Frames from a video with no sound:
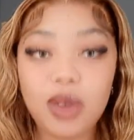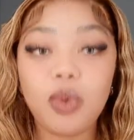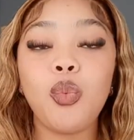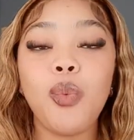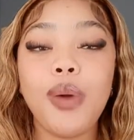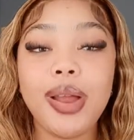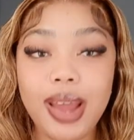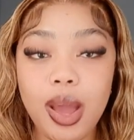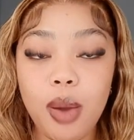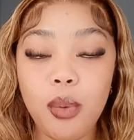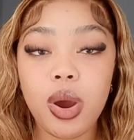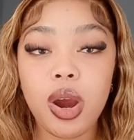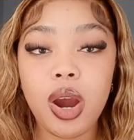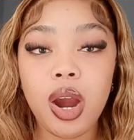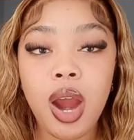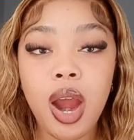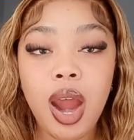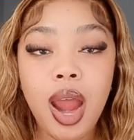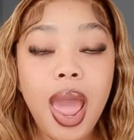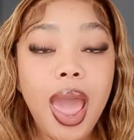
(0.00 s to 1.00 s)
1 hour,
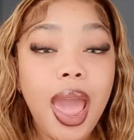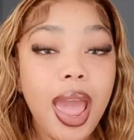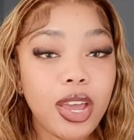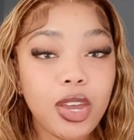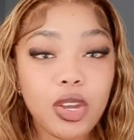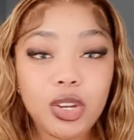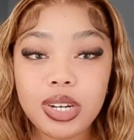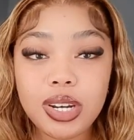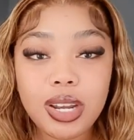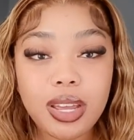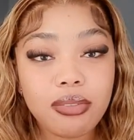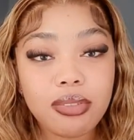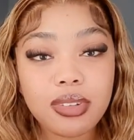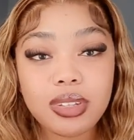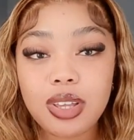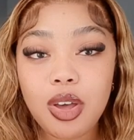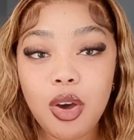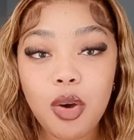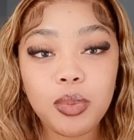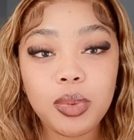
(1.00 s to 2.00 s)
and you didn't even
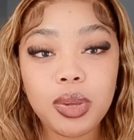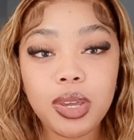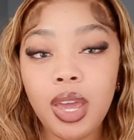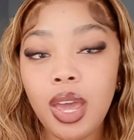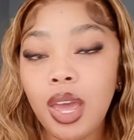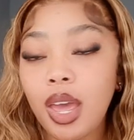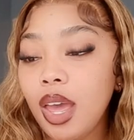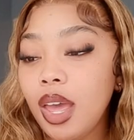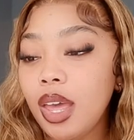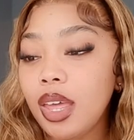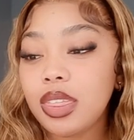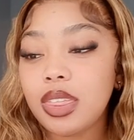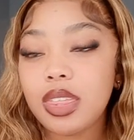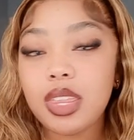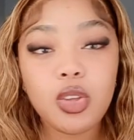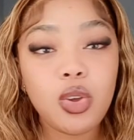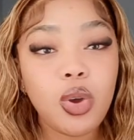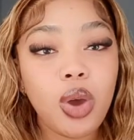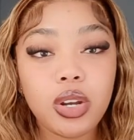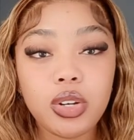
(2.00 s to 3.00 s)
tell me
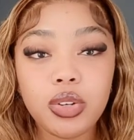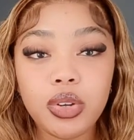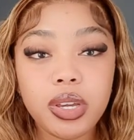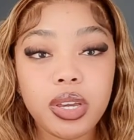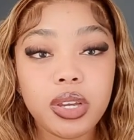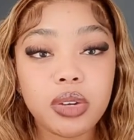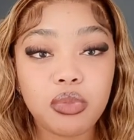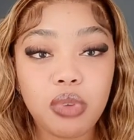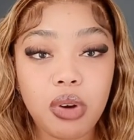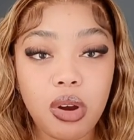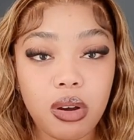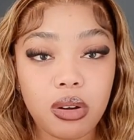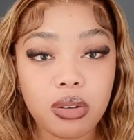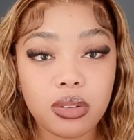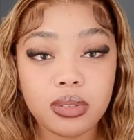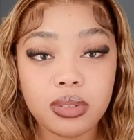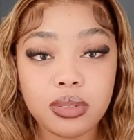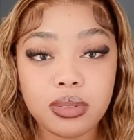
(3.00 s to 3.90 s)
you are doing it wrong.